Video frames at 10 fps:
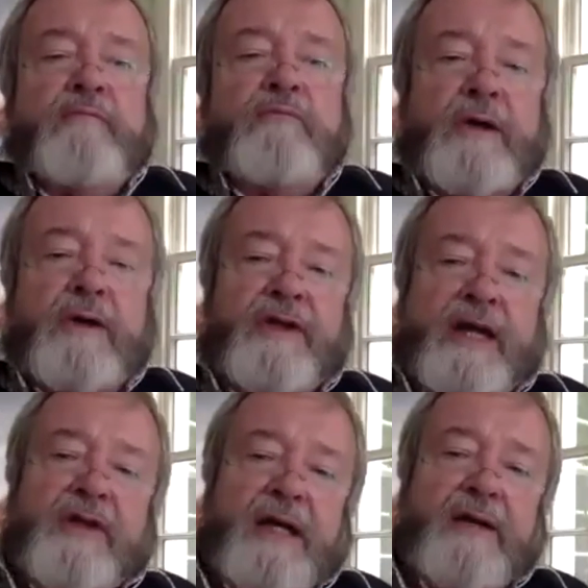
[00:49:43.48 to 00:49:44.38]
On the
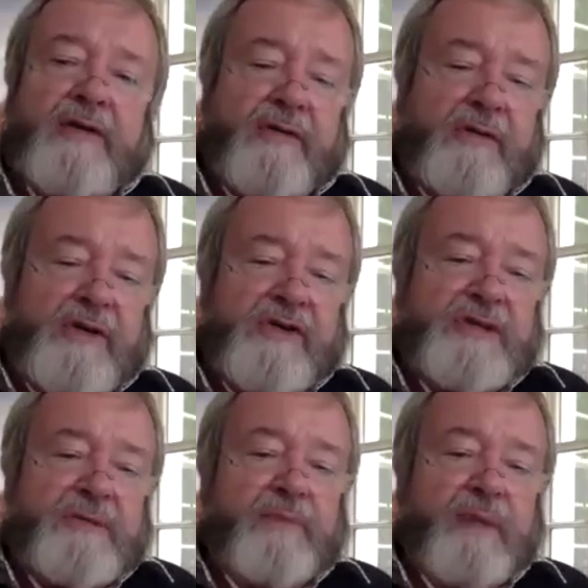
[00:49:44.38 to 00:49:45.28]
other hand, there
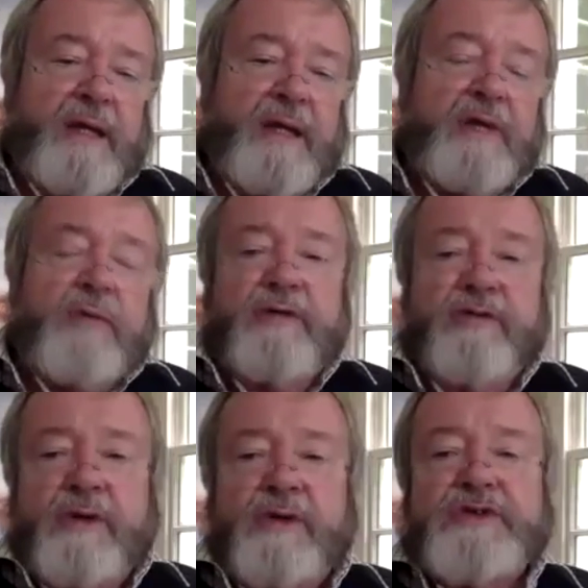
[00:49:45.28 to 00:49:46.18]
is an equally
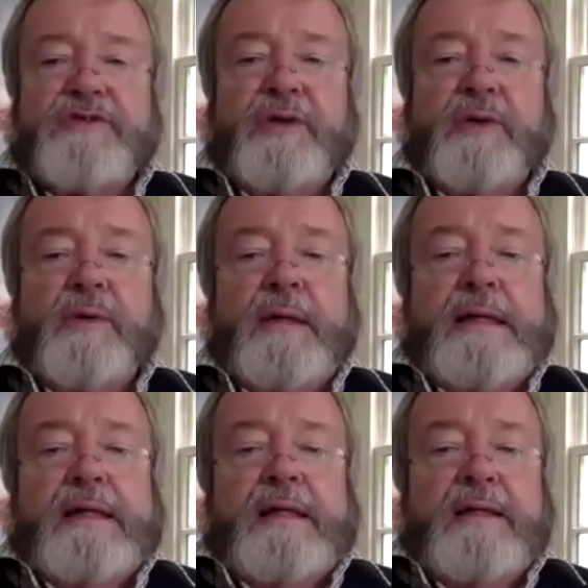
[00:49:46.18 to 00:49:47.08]
false view
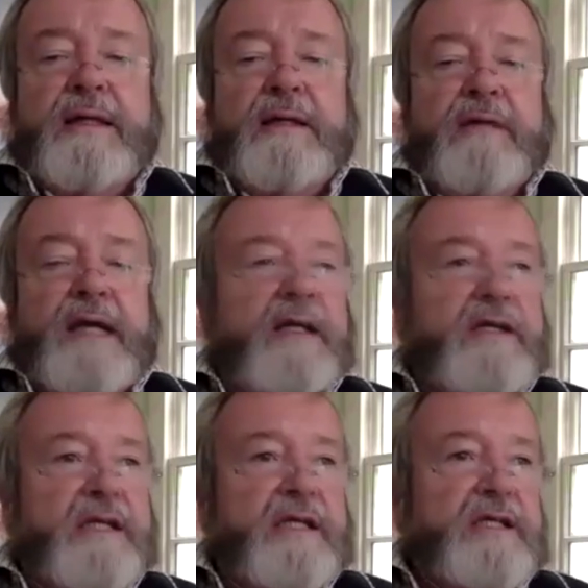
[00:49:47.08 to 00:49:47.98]
that
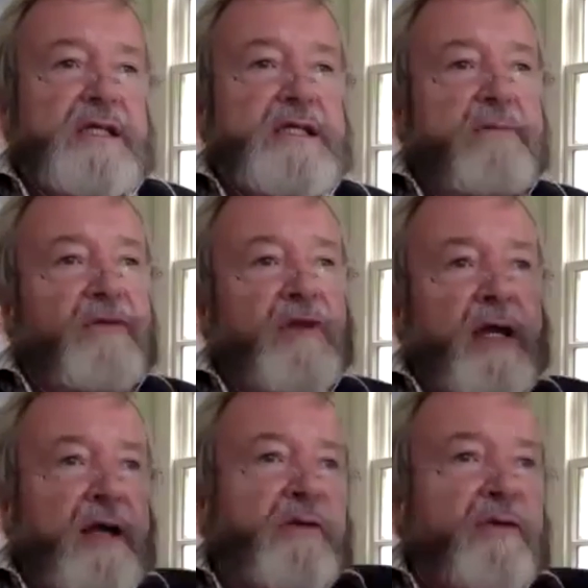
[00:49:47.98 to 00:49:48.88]
reality is just something
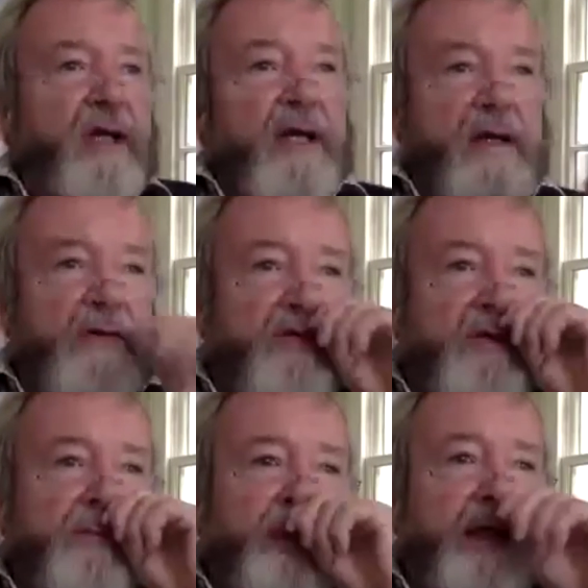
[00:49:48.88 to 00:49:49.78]
out there that is
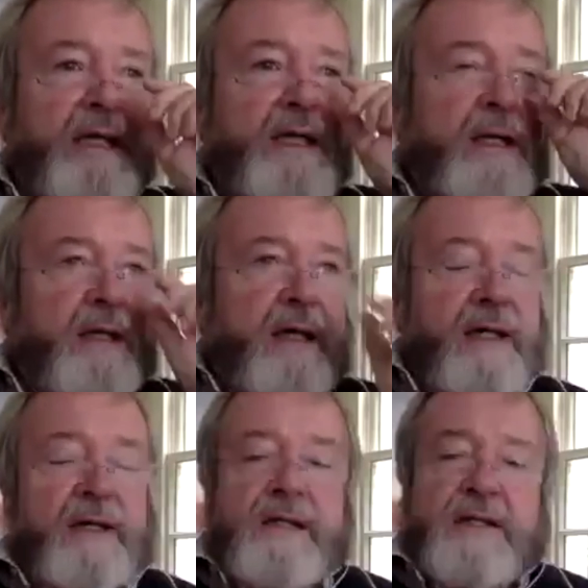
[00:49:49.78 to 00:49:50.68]
completely
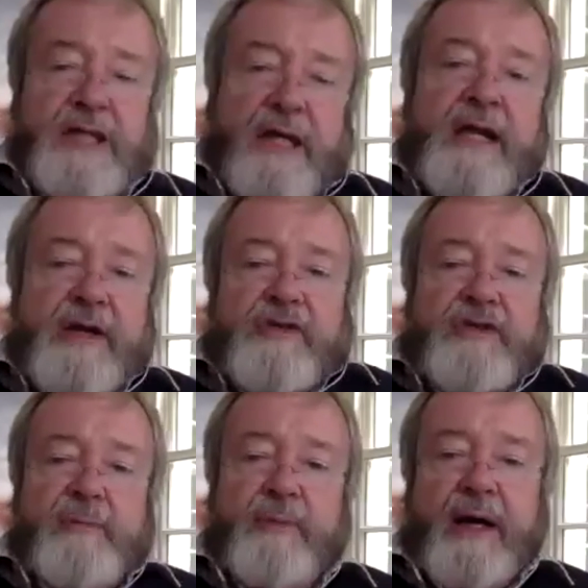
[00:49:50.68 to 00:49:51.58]

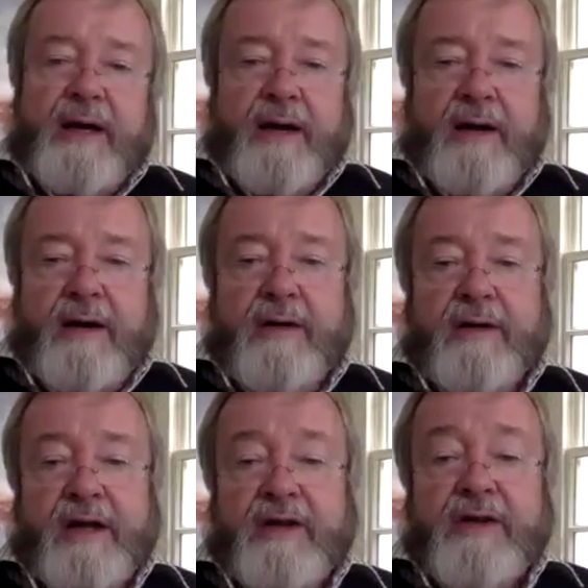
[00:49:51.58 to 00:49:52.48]
unchanged by our
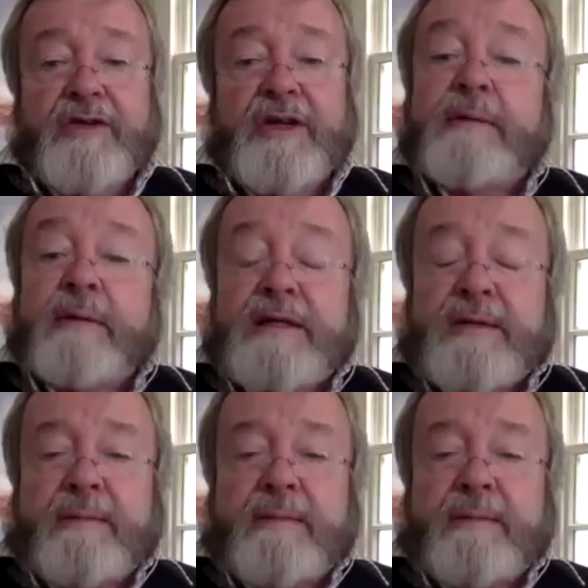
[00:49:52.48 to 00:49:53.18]
getting to know it.